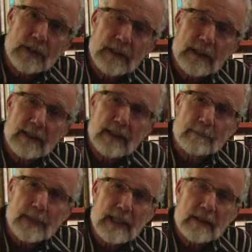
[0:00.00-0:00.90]
really
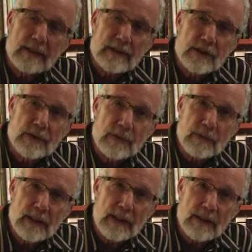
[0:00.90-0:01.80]
appealed
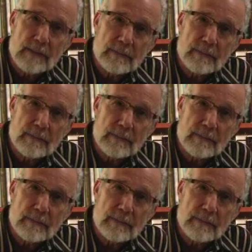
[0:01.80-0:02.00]
to